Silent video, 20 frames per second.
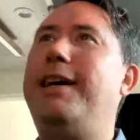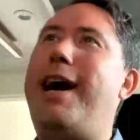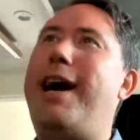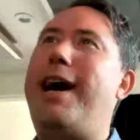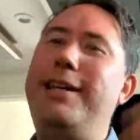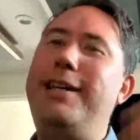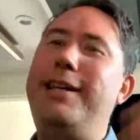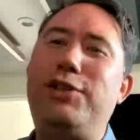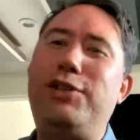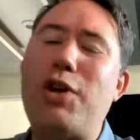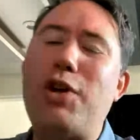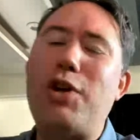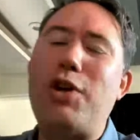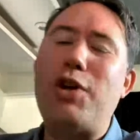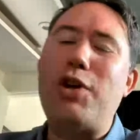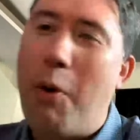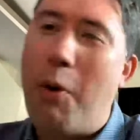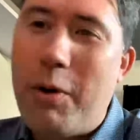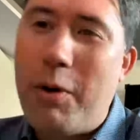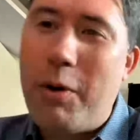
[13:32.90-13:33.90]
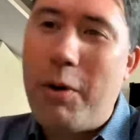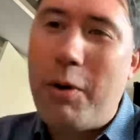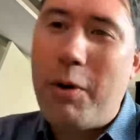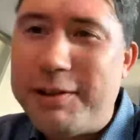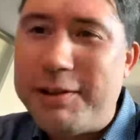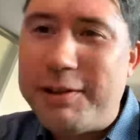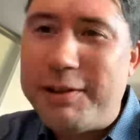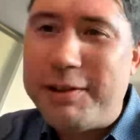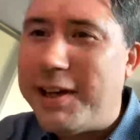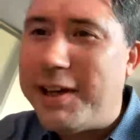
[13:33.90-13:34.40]
it's so boring
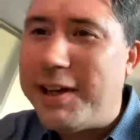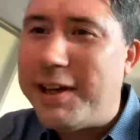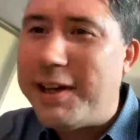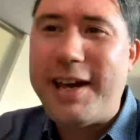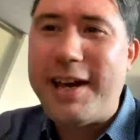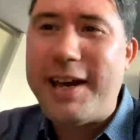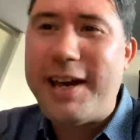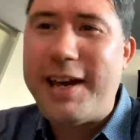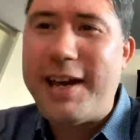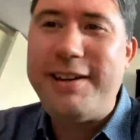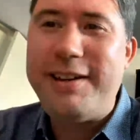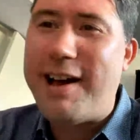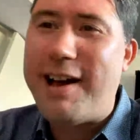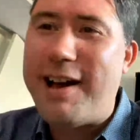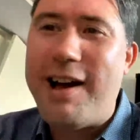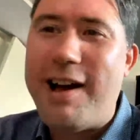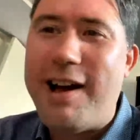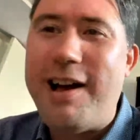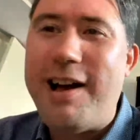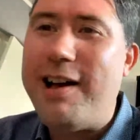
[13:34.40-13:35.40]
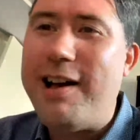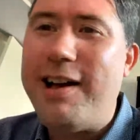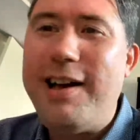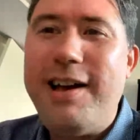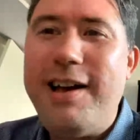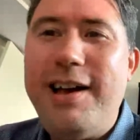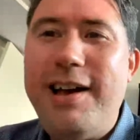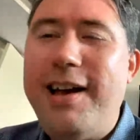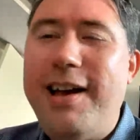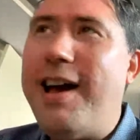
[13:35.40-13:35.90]
to me. And uh,
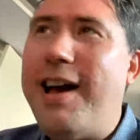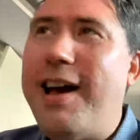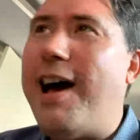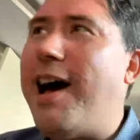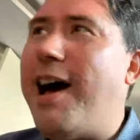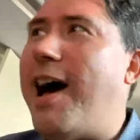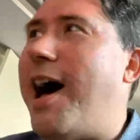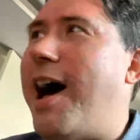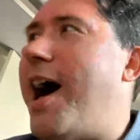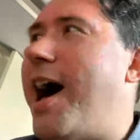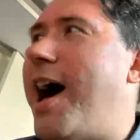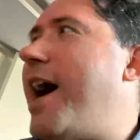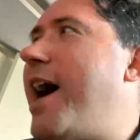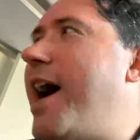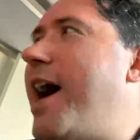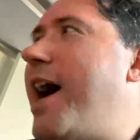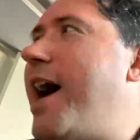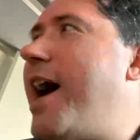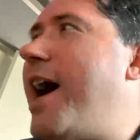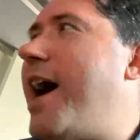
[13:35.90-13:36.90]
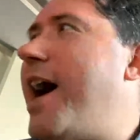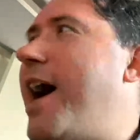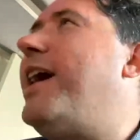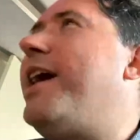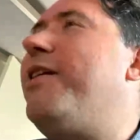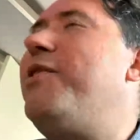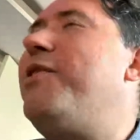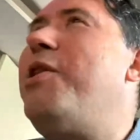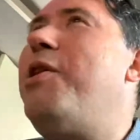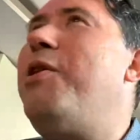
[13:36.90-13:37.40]
I
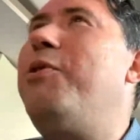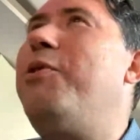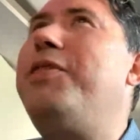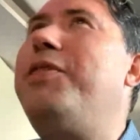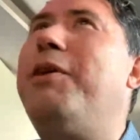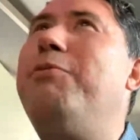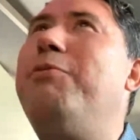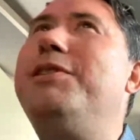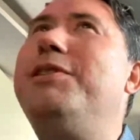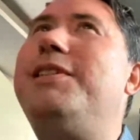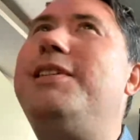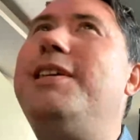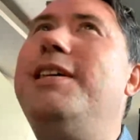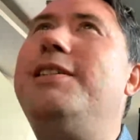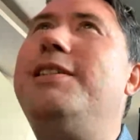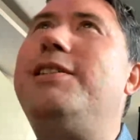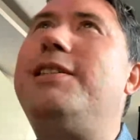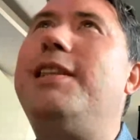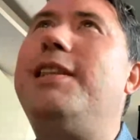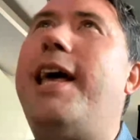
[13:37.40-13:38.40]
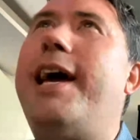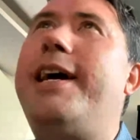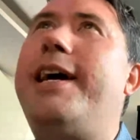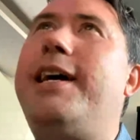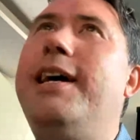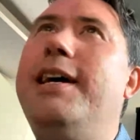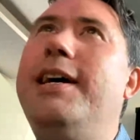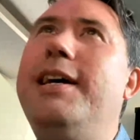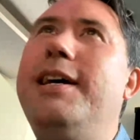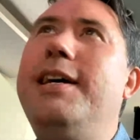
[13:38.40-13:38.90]
I didn't I don't know. There was is
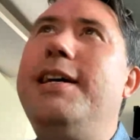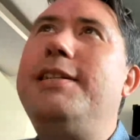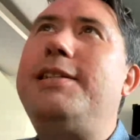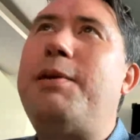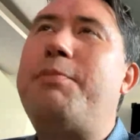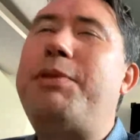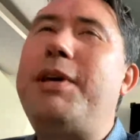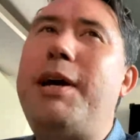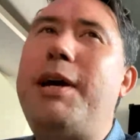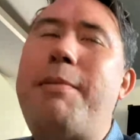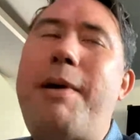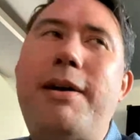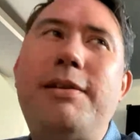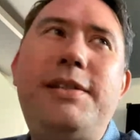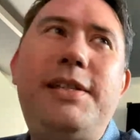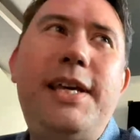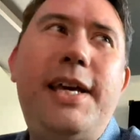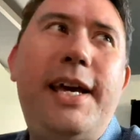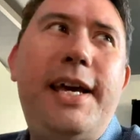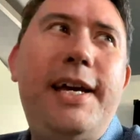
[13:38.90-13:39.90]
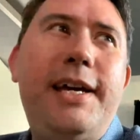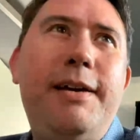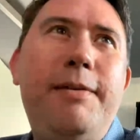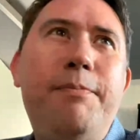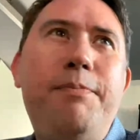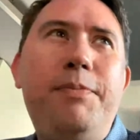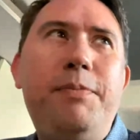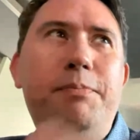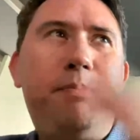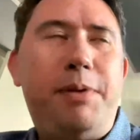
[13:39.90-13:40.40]
like something about
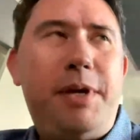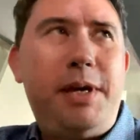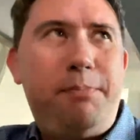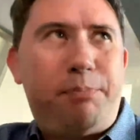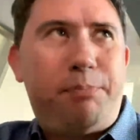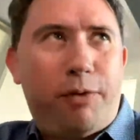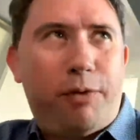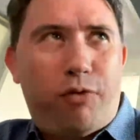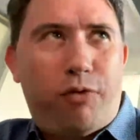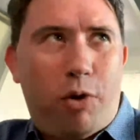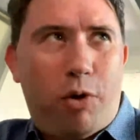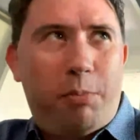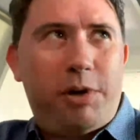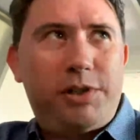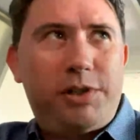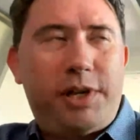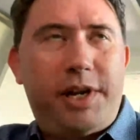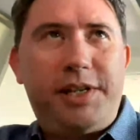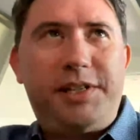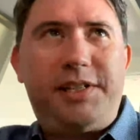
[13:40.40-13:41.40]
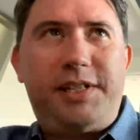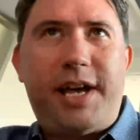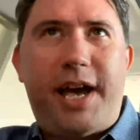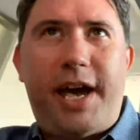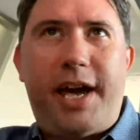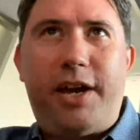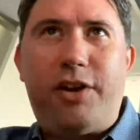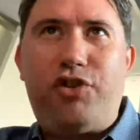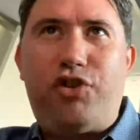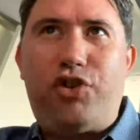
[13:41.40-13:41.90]
seeing Pete performers on a
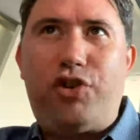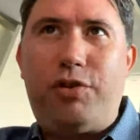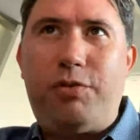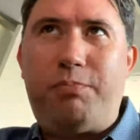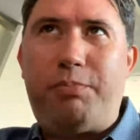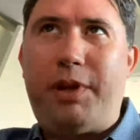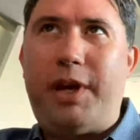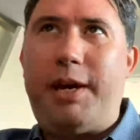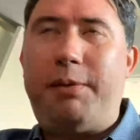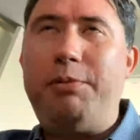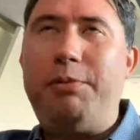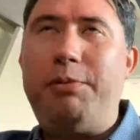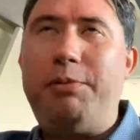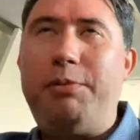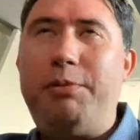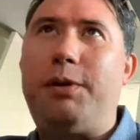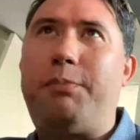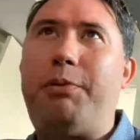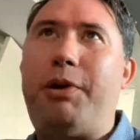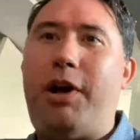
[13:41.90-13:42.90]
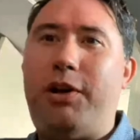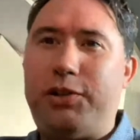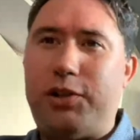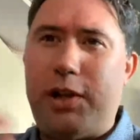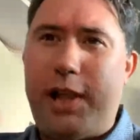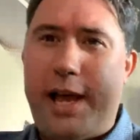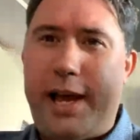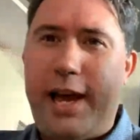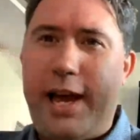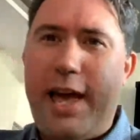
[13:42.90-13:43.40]
stage playing music, but
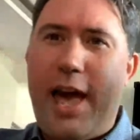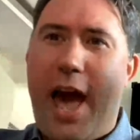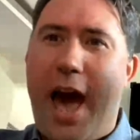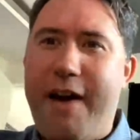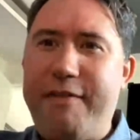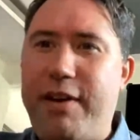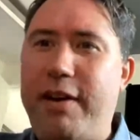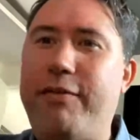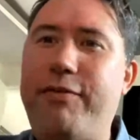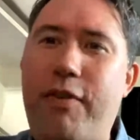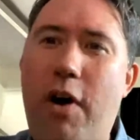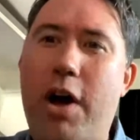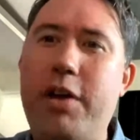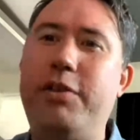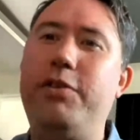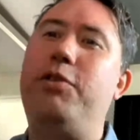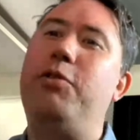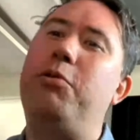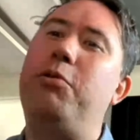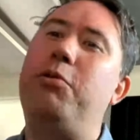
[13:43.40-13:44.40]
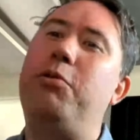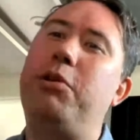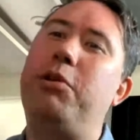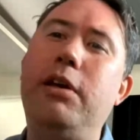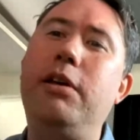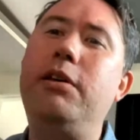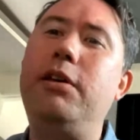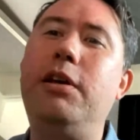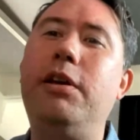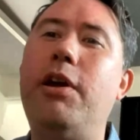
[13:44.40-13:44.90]
also like having fun doing
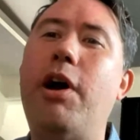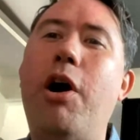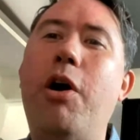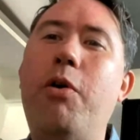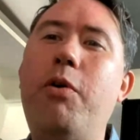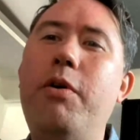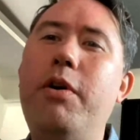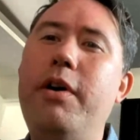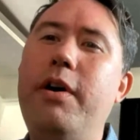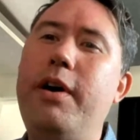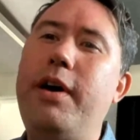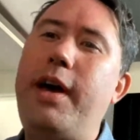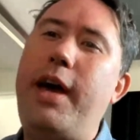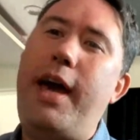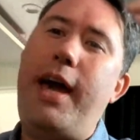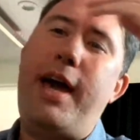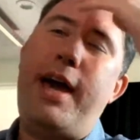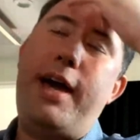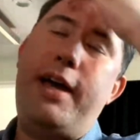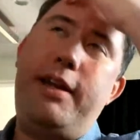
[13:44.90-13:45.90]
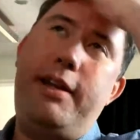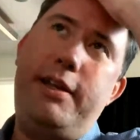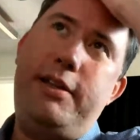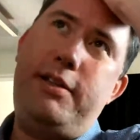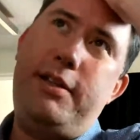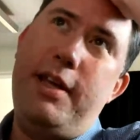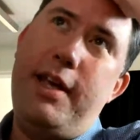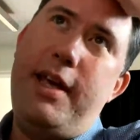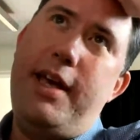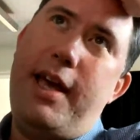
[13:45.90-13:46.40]
it, you know? And it,
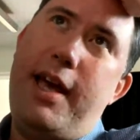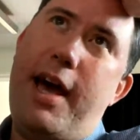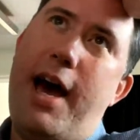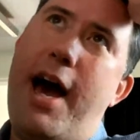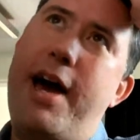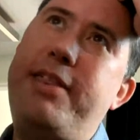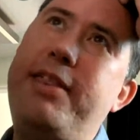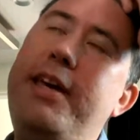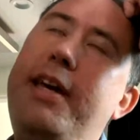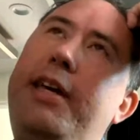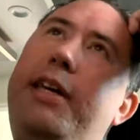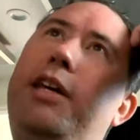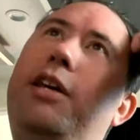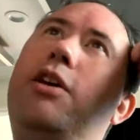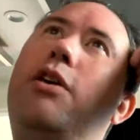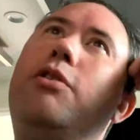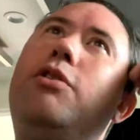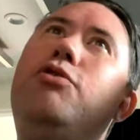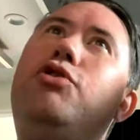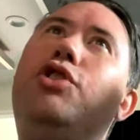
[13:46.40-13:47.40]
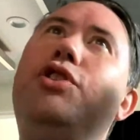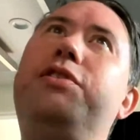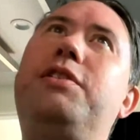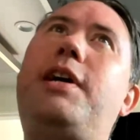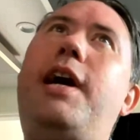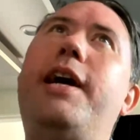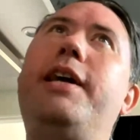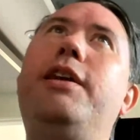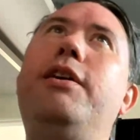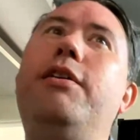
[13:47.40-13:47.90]
I think, you know, you just
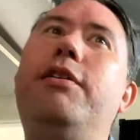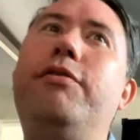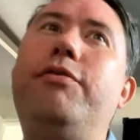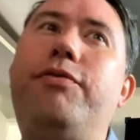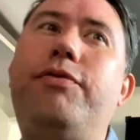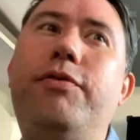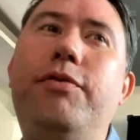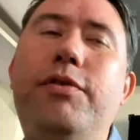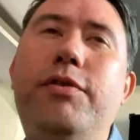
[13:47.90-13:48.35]
kind of,